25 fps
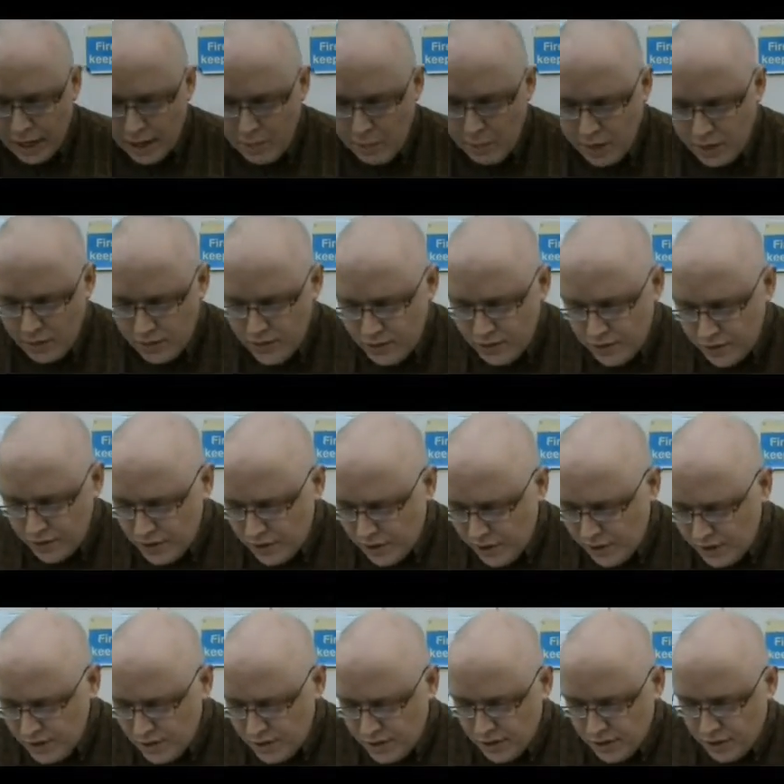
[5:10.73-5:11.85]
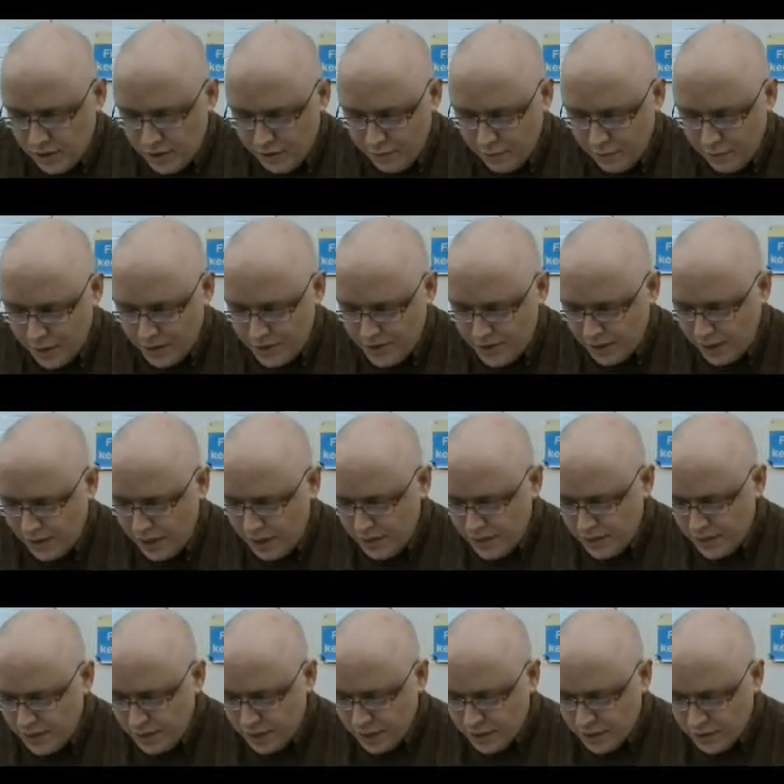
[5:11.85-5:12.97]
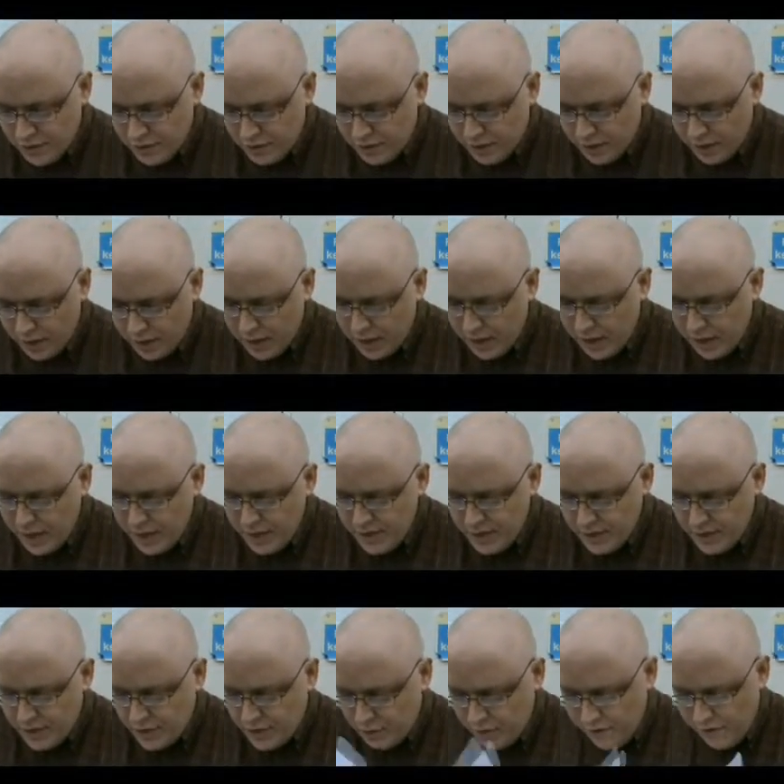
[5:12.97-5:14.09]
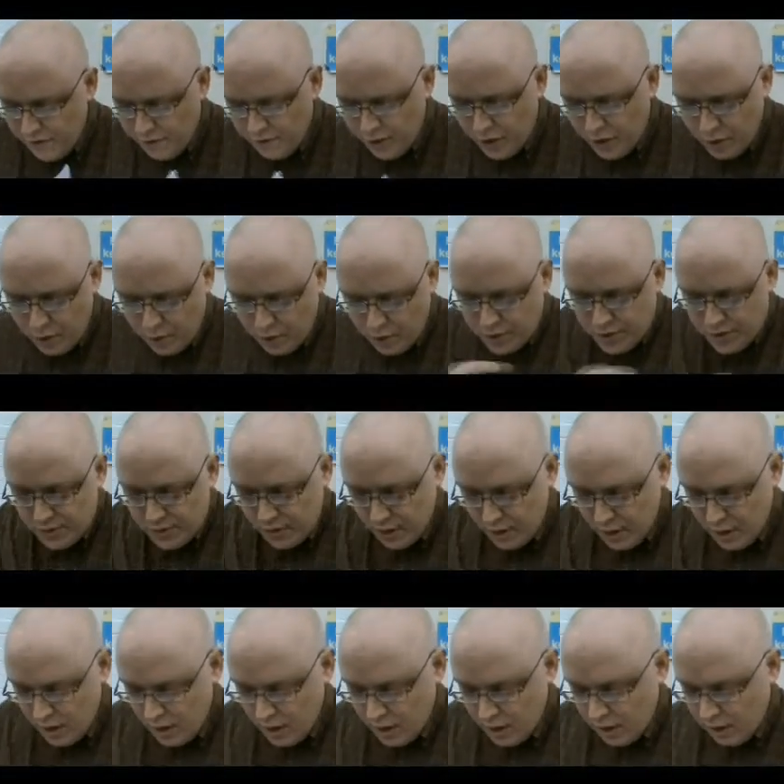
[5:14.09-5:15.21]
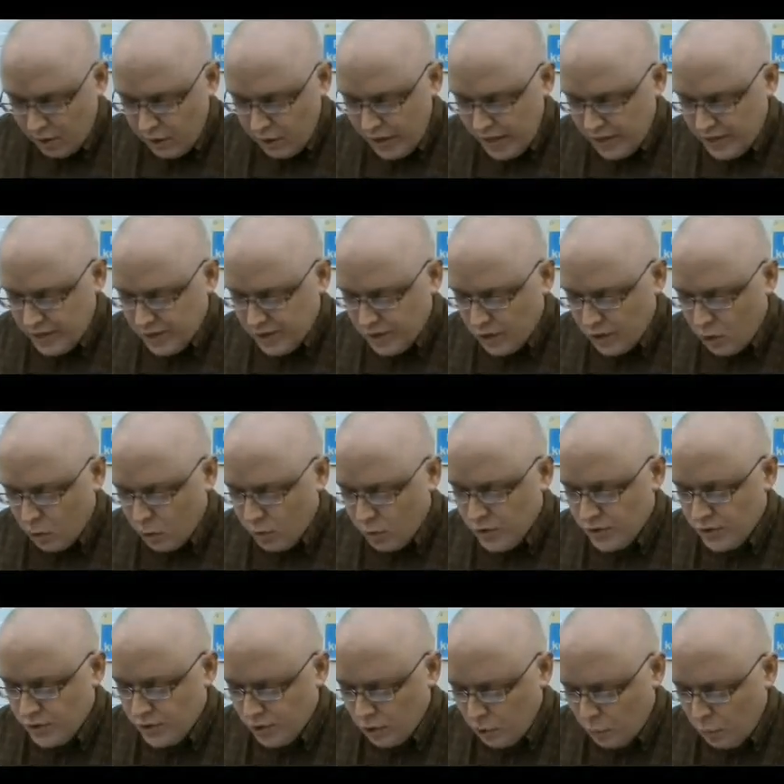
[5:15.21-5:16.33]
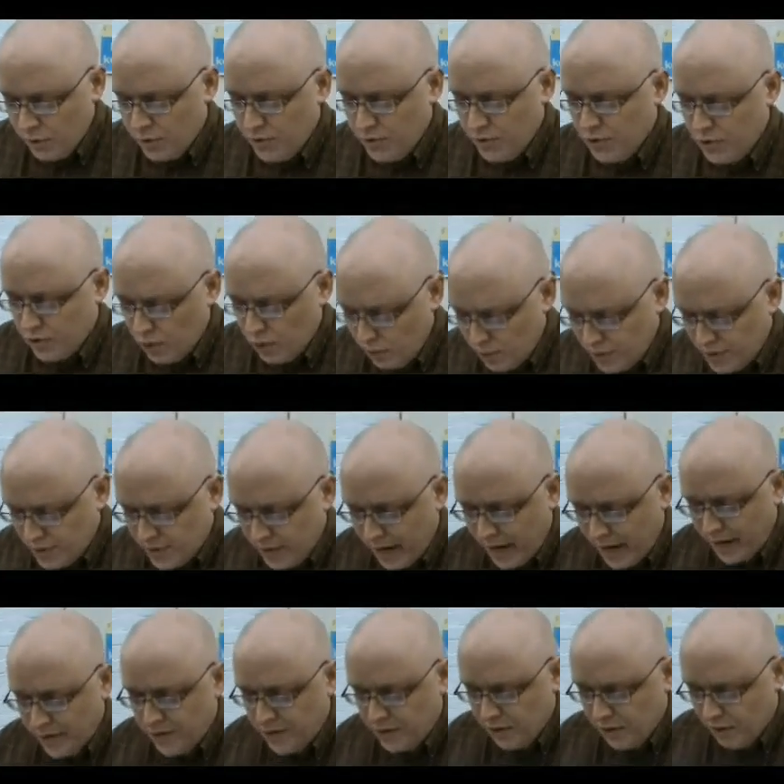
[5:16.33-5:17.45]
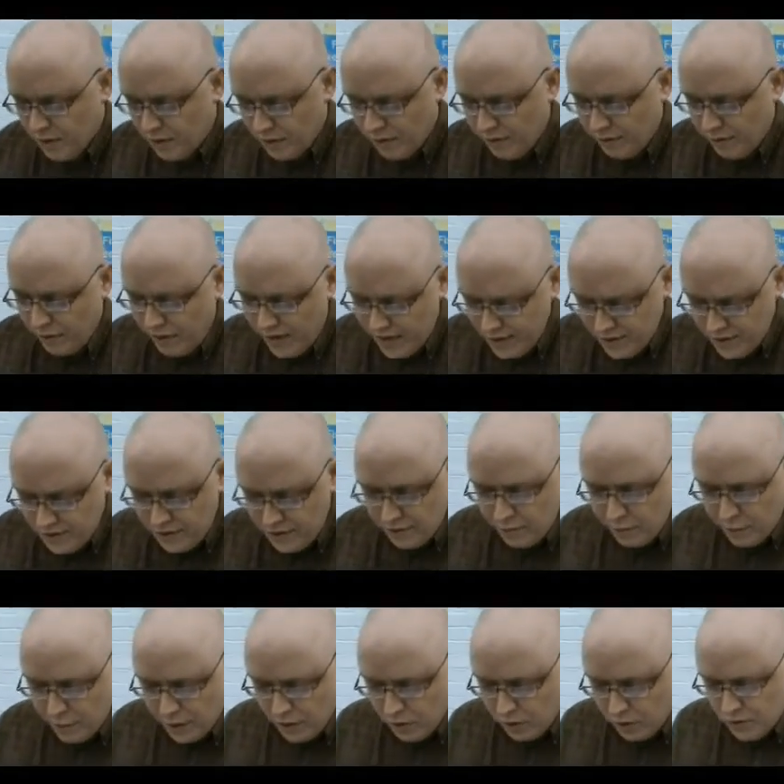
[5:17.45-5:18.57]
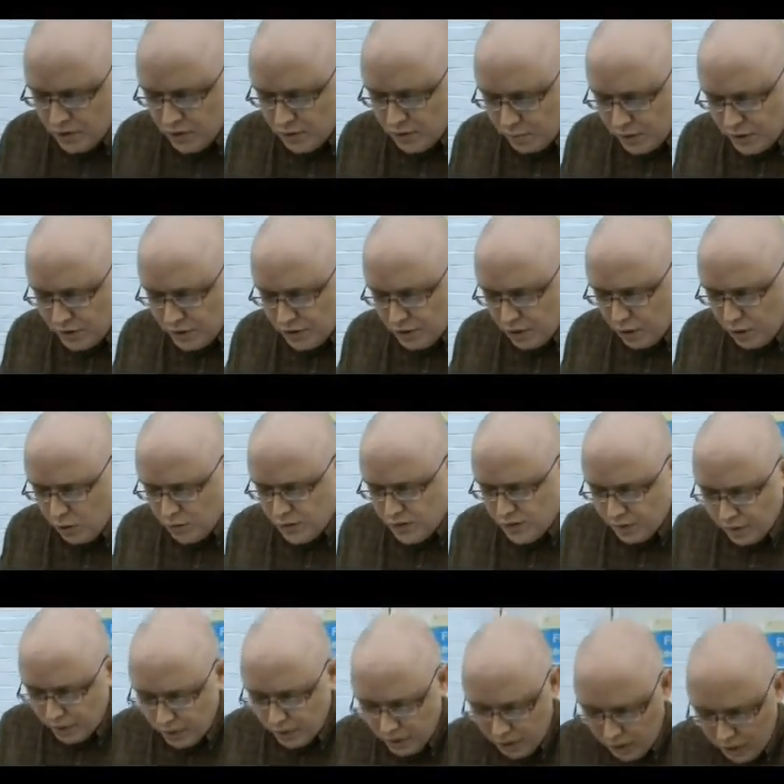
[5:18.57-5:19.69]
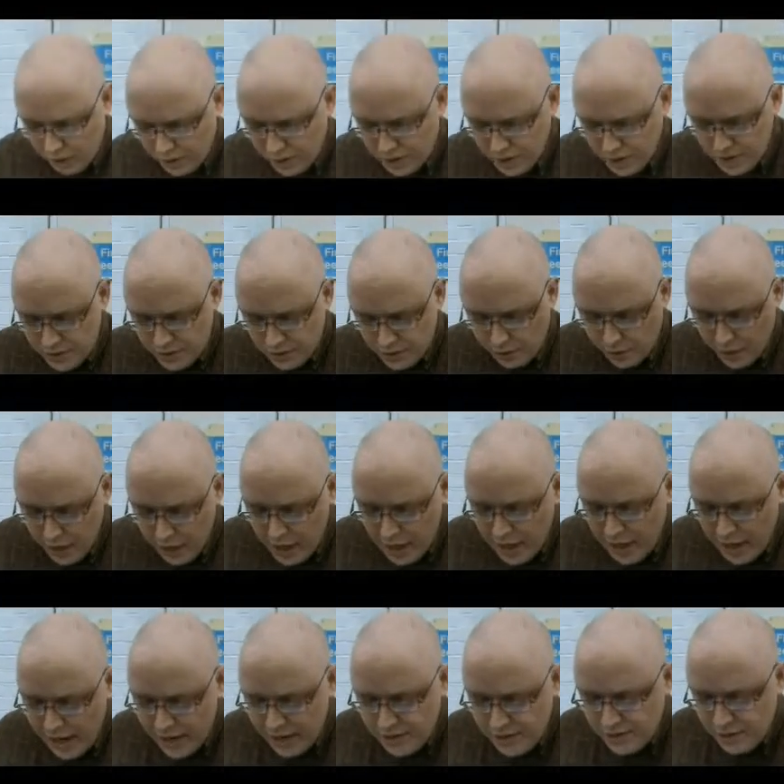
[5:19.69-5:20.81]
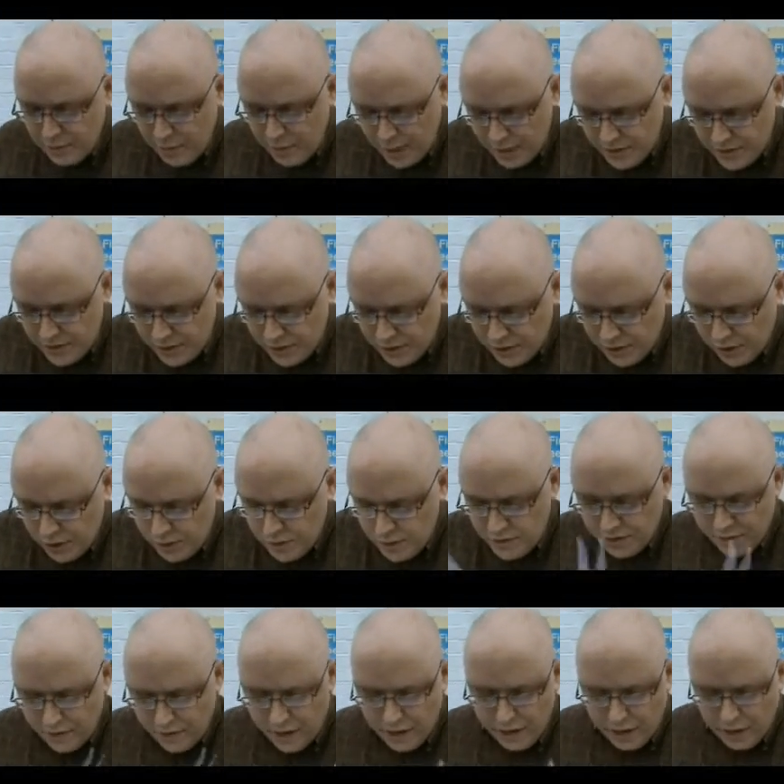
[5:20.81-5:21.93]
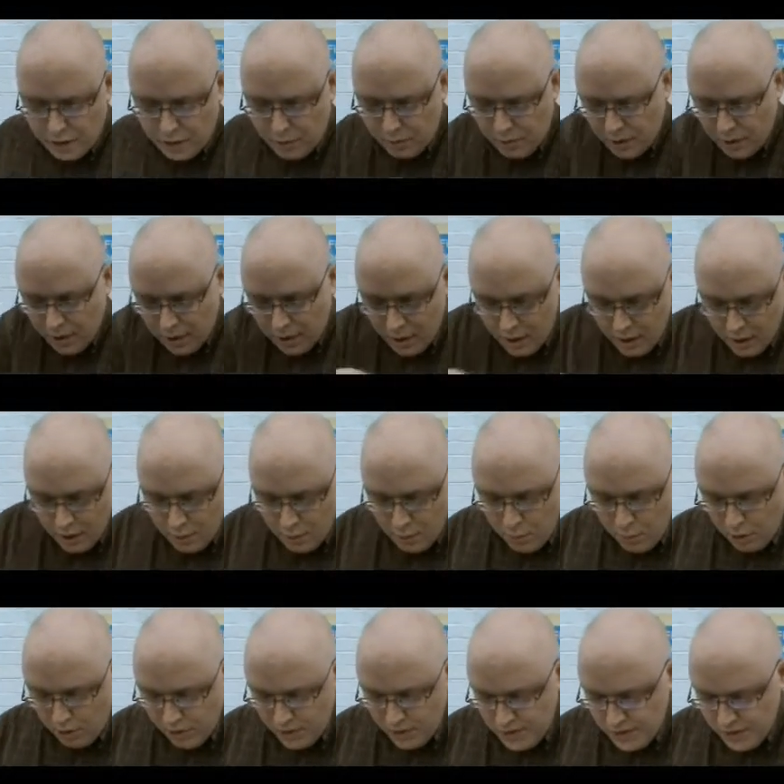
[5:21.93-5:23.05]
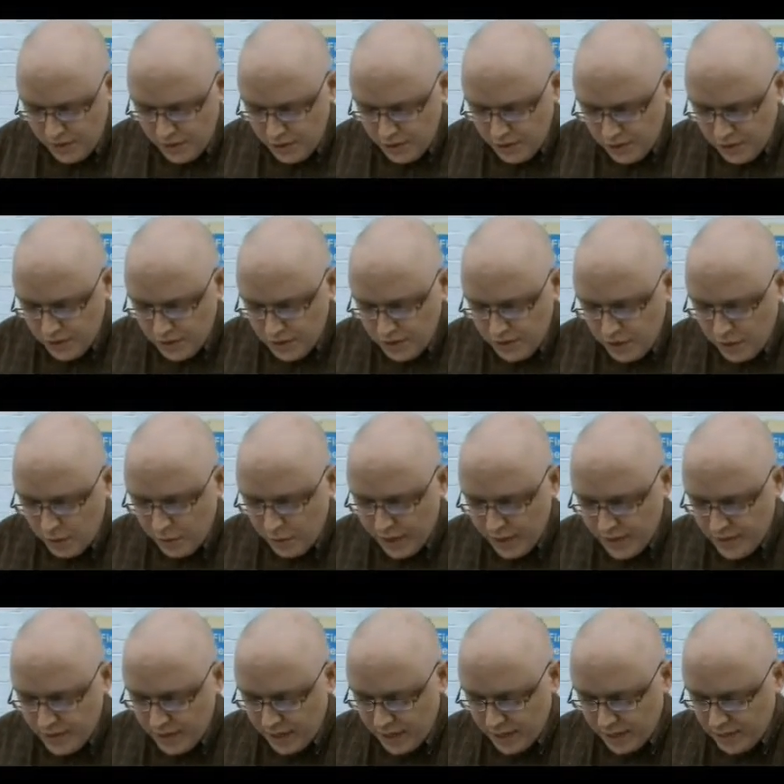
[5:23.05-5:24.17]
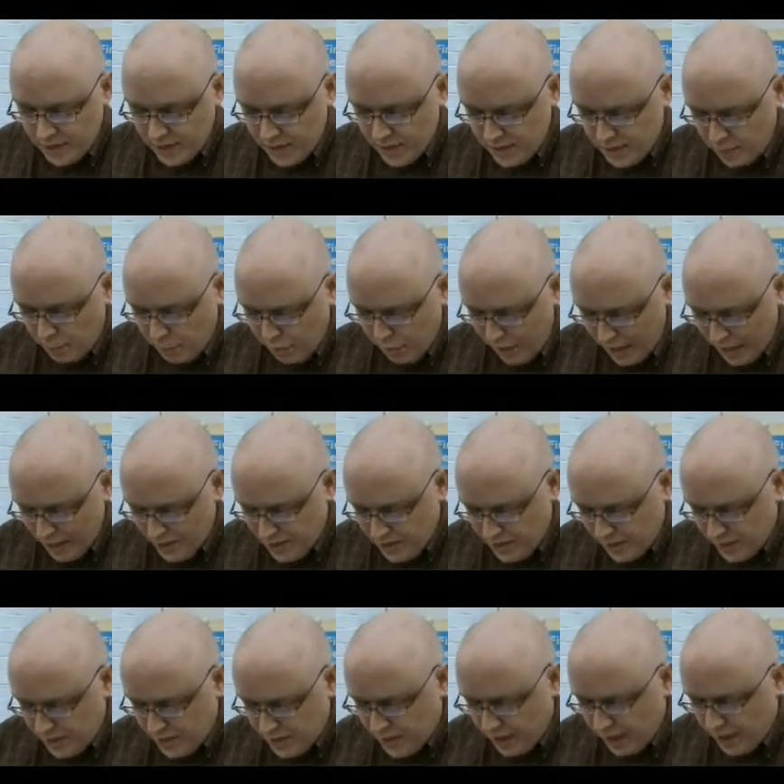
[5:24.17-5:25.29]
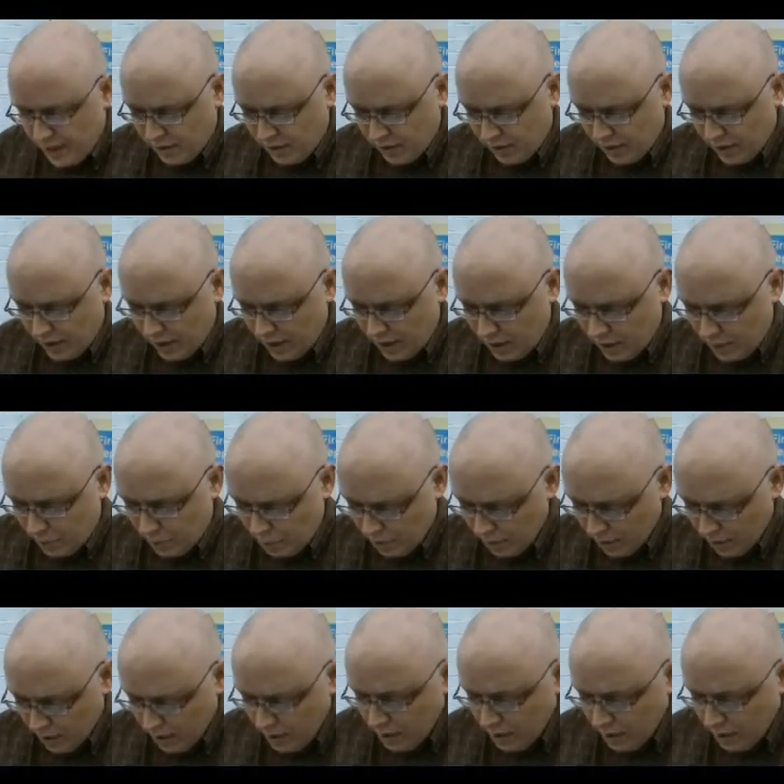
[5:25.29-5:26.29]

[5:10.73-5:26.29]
Emailed suggestion of masochistic streak, easy to refute. Less so, subtext that friends have begun to be chosen according to estimated use value. Politicians do it is a practice they can keep.